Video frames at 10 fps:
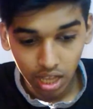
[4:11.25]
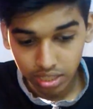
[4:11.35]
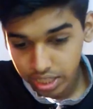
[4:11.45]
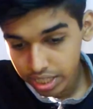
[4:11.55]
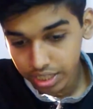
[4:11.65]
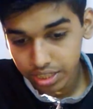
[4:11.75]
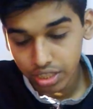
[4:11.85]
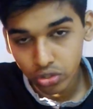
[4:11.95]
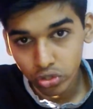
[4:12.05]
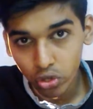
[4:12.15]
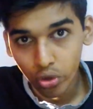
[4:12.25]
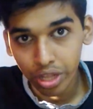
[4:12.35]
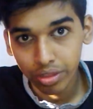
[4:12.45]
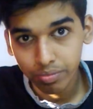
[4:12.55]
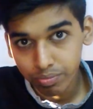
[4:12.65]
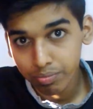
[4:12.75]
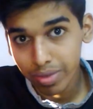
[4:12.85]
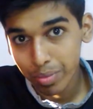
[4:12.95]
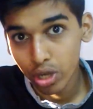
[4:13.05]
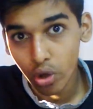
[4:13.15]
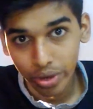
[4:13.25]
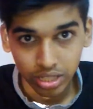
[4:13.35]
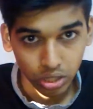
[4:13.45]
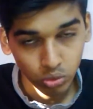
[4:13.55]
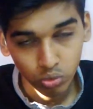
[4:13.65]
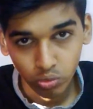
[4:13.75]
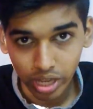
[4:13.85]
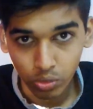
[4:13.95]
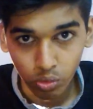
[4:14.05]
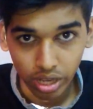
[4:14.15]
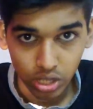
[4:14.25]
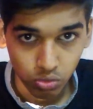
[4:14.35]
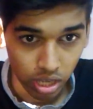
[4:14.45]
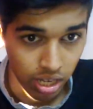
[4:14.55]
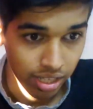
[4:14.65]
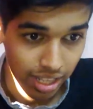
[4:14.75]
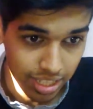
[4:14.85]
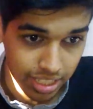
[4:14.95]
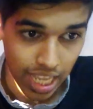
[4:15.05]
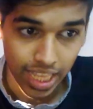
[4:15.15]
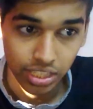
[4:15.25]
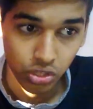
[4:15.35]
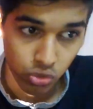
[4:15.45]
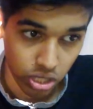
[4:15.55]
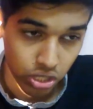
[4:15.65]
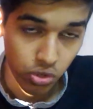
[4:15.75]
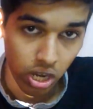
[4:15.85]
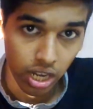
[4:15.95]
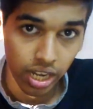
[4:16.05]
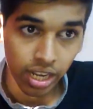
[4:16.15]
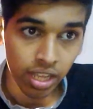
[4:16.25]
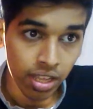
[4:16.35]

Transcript: Sigurdsson to score and maybe Llorente to get one as well. And Leicester, I think, is still struggling.